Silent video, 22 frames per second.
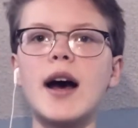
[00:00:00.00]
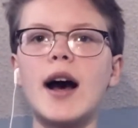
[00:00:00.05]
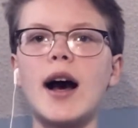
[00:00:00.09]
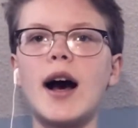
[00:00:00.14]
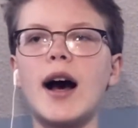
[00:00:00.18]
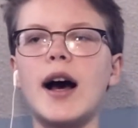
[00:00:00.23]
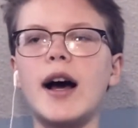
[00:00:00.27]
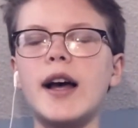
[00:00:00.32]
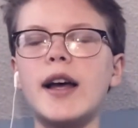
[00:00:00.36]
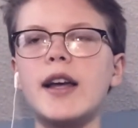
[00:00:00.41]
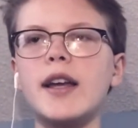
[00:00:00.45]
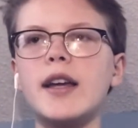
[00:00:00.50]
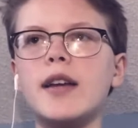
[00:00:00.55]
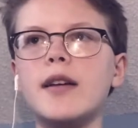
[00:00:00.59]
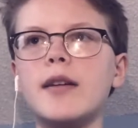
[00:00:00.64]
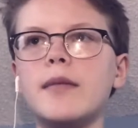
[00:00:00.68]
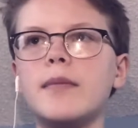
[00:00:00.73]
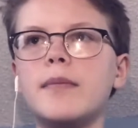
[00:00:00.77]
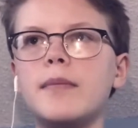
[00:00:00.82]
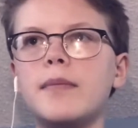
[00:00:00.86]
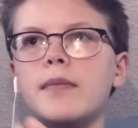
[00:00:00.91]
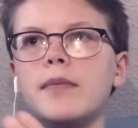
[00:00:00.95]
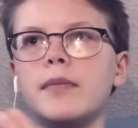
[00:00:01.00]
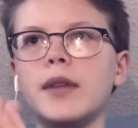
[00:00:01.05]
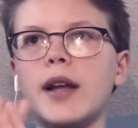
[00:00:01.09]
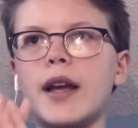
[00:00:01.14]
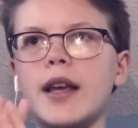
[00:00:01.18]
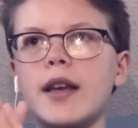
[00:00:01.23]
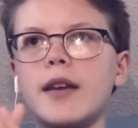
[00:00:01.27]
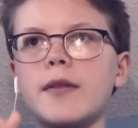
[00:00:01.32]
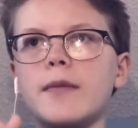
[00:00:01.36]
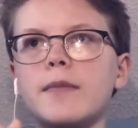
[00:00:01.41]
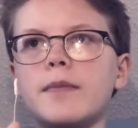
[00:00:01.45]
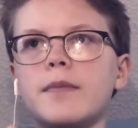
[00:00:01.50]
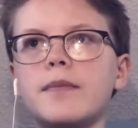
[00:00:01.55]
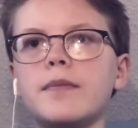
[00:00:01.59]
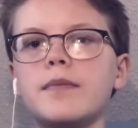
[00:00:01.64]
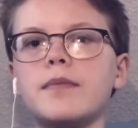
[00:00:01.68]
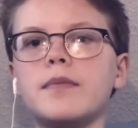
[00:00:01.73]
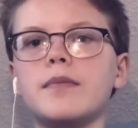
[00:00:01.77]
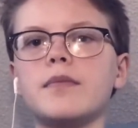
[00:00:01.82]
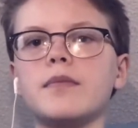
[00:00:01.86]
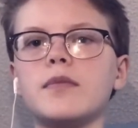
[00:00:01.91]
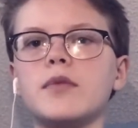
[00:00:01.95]
I
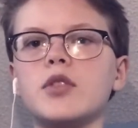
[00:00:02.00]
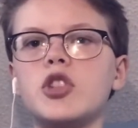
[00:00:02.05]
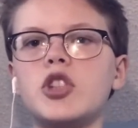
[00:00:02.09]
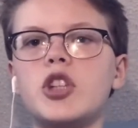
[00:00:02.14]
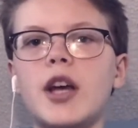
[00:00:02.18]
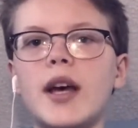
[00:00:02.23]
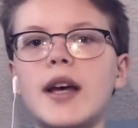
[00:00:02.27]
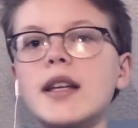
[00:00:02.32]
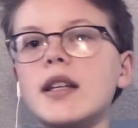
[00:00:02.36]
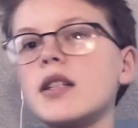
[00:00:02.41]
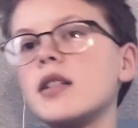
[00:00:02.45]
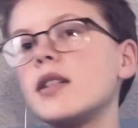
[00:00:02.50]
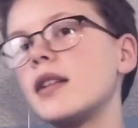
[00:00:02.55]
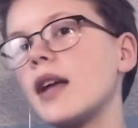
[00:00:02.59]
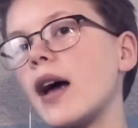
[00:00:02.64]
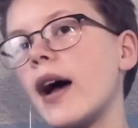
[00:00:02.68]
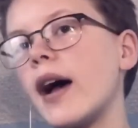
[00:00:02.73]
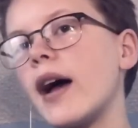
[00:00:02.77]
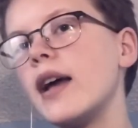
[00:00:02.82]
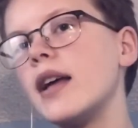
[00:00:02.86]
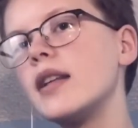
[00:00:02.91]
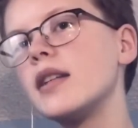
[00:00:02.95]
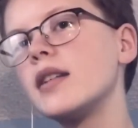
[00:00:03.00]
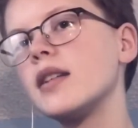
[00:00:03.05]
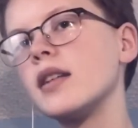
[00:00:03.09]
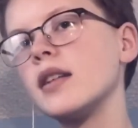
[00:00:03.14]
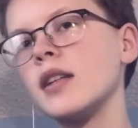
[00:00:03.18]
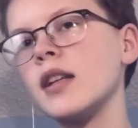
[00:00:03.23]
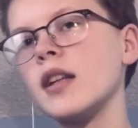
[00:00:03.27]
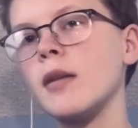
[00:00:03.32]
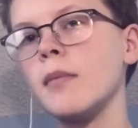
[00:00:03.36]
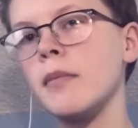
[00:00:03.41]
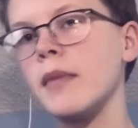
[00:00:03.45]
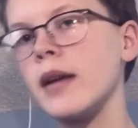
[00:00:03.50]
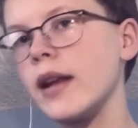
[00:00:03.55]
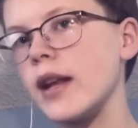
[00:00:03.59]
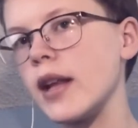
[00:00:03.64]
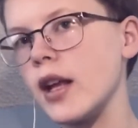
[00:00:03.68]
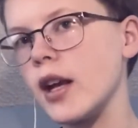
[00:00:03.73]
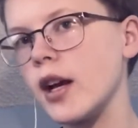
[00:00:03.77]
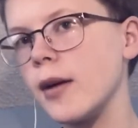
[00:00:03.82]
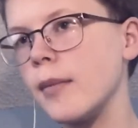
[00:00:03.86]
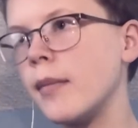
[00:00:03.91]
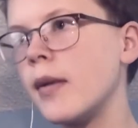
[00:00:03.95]
chest size need a
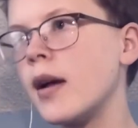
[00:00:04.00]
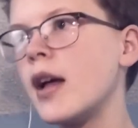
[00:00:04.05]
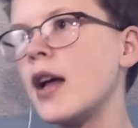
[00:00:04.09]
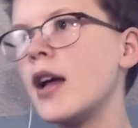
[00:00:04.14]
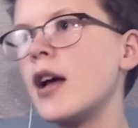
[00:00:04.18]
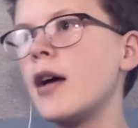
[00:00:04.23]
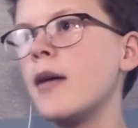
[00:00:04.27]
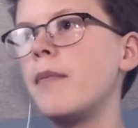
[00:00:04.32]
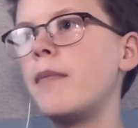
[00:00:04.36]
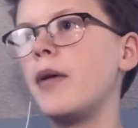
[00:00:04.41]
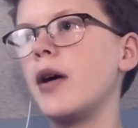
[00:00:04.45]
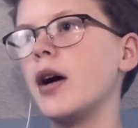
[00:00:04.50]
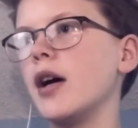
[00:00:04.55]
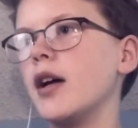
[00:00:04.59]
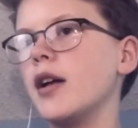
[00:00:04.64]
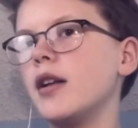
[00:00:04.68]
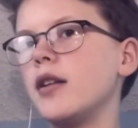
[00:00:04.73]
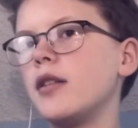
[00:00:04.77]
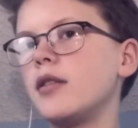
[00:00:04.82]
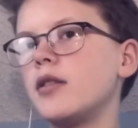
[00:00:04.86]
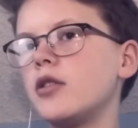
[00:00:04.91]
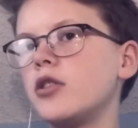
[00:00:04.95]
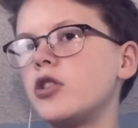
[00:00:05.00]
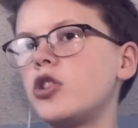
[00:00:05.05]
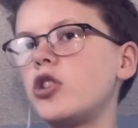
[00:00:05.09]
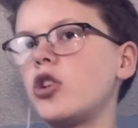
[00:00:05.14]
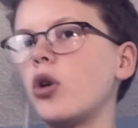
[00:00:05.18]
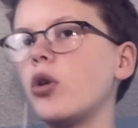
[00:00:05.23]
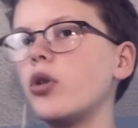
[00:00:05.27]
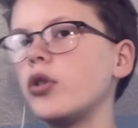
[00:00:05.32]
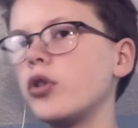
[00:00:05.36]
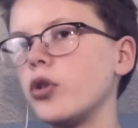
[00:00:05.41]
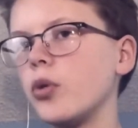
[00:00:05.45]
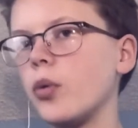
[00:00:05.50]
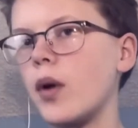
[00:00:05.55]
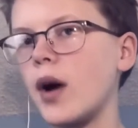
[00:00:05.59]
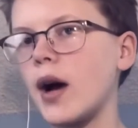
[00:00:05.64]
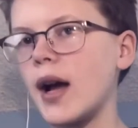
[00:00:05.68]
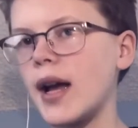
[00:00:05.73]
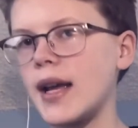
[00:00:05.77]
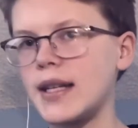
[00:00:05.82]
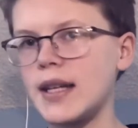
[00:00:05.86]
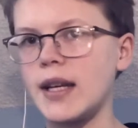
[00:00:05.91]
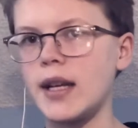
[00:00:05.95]
medium, but shoulder
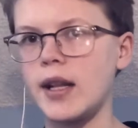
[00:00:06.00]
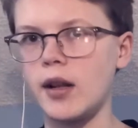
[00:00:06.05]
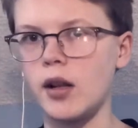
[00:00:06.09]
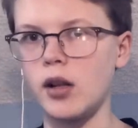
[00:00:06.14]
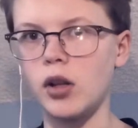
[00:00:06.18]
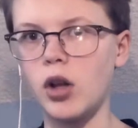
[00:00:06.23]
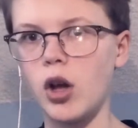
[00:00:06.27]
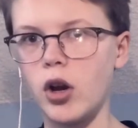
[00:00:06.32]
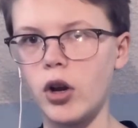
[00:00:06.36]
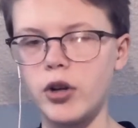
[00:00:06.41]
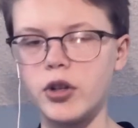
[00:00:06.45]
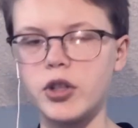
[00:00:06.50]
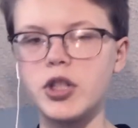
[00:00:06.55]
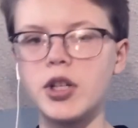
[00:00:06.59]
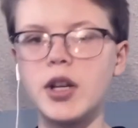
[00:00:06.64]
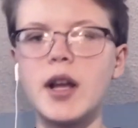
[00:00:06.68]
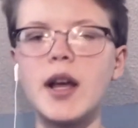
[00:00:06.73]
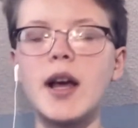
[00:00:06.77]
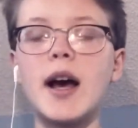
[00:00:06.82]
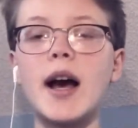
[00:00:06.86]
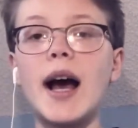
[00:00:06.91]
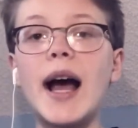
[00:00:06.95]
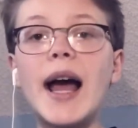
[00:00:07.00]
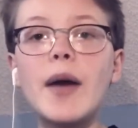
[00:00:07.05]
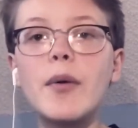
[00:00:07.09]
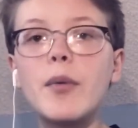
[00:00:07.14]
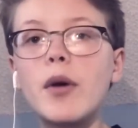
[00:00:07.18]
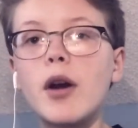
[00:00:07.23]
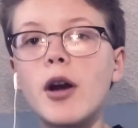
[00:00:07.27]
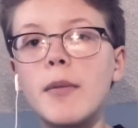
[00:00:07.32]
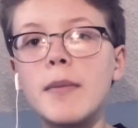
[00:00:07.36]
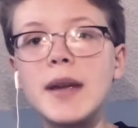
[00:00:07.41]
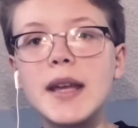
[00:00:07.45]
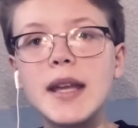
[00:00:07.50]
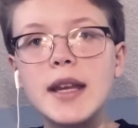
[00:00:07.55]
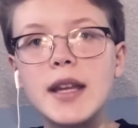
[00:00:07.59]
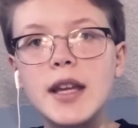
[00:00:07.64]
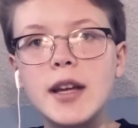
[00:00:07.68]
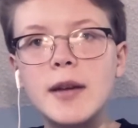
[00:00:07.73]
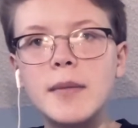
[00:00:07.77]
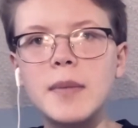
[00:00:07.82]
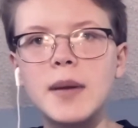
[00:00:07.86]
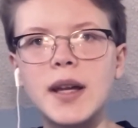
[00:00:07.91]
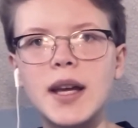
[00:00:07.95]
wise I need a large. I wear a
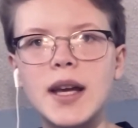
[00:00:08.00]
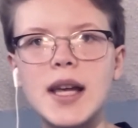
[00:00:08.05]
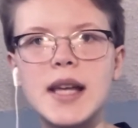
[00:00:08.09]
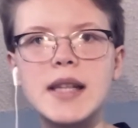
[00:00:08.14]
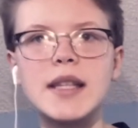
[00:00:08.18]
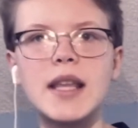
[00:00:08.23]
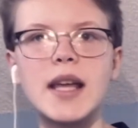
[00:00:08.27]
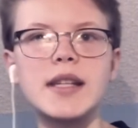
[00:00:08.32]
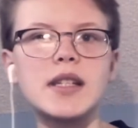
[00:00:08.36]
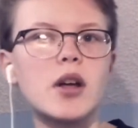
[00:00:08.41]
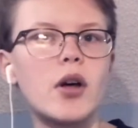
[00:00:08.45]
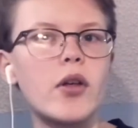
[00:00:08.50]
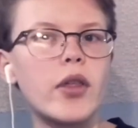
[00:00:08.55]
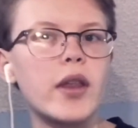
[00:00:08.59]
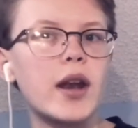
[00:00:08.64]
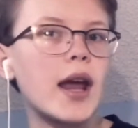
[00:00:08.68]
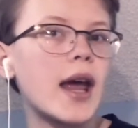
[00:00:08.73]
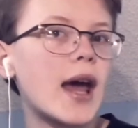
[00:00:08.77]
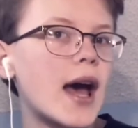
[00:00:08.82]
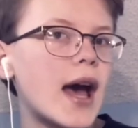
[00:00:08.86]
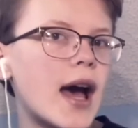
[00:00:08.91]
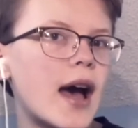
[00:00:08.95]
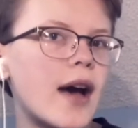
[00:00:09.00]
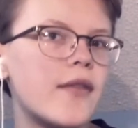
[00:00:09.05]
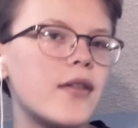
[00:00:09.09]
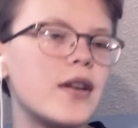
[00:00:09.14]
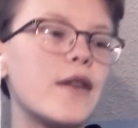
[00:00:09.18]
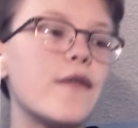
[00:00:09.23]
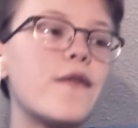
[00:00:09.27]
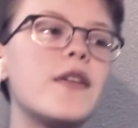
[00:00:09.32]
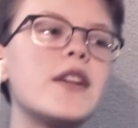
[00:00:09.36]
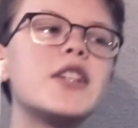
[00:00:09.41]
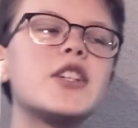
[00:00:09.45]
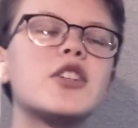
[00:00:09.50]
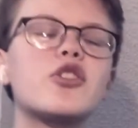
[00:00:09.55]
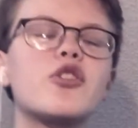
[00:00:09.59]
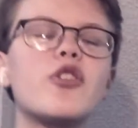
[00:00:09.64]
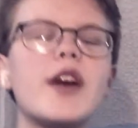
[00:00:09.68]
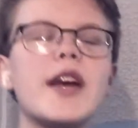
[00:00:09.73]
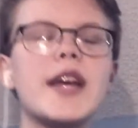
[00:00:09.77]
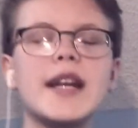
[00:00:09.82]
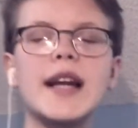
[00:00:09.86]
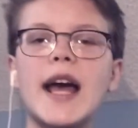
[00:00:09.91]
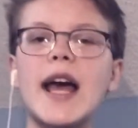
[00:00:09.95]
medium because that's all that I have, and it fits
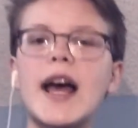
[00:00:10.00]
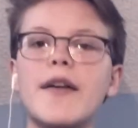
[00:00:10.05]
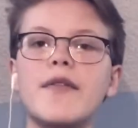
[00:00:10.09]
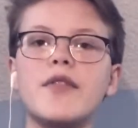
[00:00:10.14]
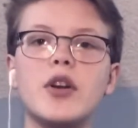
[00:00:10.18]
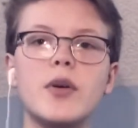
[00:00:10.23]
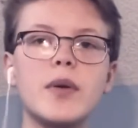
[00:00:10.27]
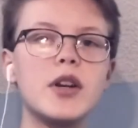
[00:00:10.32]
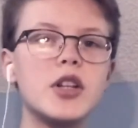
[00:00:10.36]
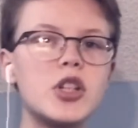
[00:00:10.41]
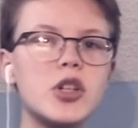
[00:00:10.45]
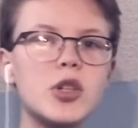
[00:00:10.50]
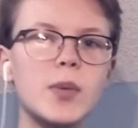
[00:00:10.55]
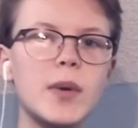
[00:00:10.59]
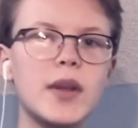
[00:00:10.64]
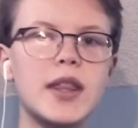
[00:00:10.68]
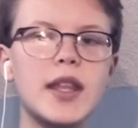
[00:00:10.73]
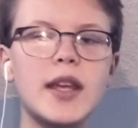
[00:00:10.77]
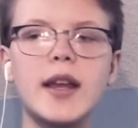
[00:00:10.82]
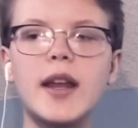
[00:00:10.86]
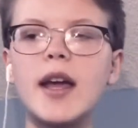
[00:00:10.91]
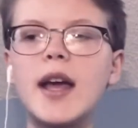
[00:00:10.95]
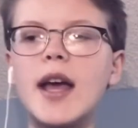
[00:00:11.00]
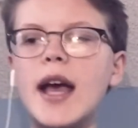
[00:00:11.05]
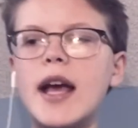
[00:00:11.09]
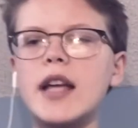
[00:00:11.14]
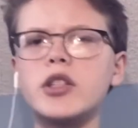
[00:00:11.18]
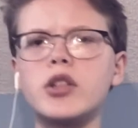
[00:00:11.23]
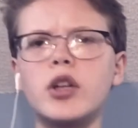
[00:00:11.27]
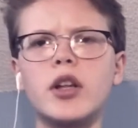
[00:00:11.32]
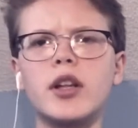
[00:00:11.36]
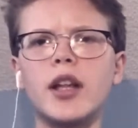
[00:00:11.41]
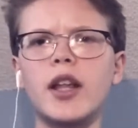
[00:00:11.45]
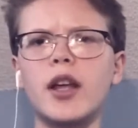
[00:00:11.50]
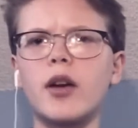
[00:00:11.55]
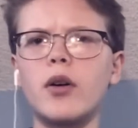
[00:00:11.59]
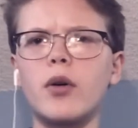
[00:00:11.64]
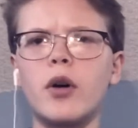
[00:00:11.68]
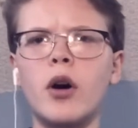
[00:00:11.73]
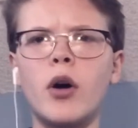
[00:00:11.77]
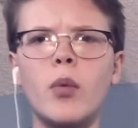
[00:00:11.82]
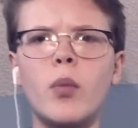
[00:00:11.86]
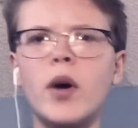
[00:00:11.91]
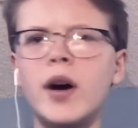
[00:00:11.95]
great and I have no issues with it. It's only
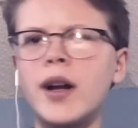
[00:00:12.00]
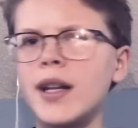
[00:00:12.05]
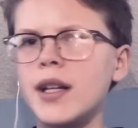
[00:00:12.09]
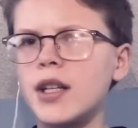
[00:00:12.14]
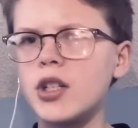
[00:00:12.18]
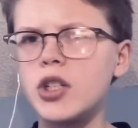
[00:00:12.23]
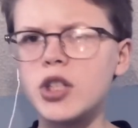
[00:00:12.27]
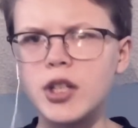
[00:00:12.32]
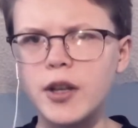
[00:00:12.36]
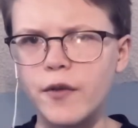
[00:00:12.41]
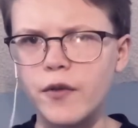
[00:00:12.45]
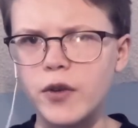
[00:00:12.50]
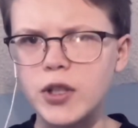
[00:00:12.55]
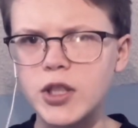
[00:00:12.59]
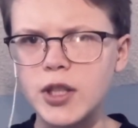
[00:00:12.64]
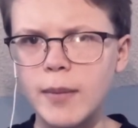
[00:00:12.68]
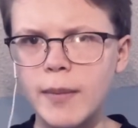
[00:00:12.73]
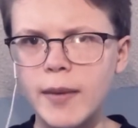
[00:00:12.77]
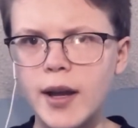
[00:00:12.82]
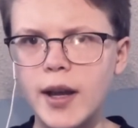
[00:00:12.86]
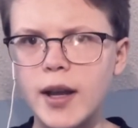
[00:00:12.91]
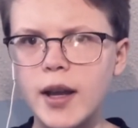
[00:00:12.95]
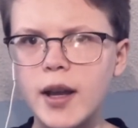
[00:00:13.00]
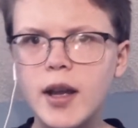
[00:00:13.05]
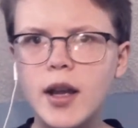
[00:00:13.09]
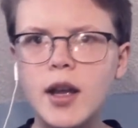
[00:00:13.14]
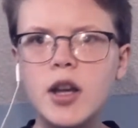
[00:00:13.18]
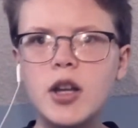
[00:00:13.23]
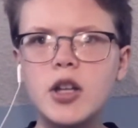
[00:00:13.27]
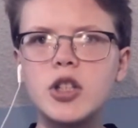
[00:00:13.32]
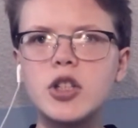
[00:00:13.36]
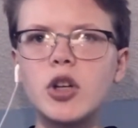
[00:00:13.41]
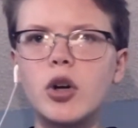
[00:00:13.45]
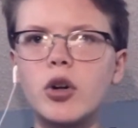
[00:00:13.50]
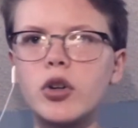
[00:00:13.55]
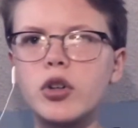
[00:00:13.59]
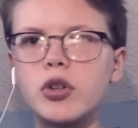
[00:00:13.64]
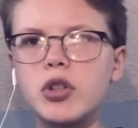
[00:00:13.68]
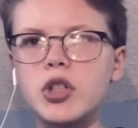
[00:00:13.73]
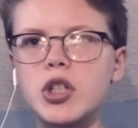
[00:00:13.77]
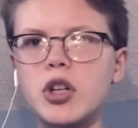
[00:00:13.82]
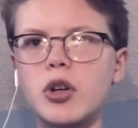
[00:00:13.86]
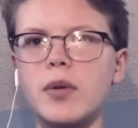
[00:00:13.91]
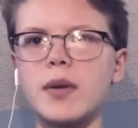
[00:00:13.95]
a 1-inch difference on my
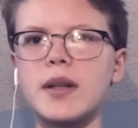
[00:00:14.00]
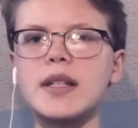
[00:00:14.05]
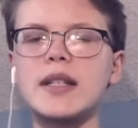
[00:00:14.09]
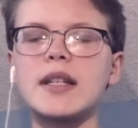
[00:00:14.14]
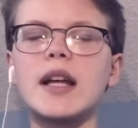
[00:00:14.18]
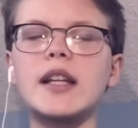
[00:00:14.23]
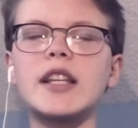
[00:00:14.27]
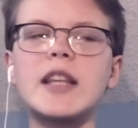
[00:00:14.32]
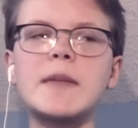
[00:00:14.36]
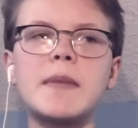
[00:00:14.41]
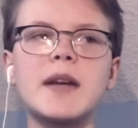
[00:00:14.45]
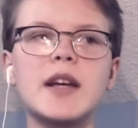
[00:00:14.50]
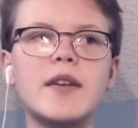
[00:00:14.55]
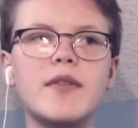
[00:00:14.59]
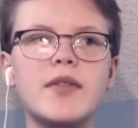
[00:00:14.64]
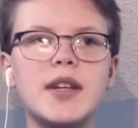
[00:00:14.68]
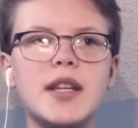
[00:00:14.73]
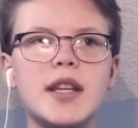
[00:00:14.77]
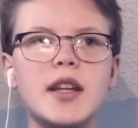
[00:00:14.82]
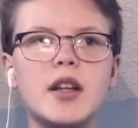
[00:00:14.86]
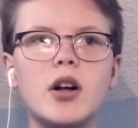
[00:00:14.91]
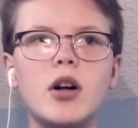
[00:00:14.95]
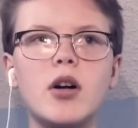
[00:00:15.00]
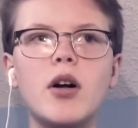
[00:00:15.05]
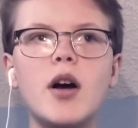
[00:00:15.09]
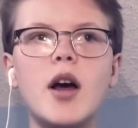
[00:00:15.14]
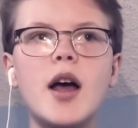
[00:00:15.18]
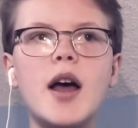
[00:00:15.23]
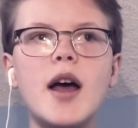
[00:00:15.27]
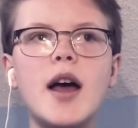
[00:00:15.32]
shoulder, so it's not that big of a deal.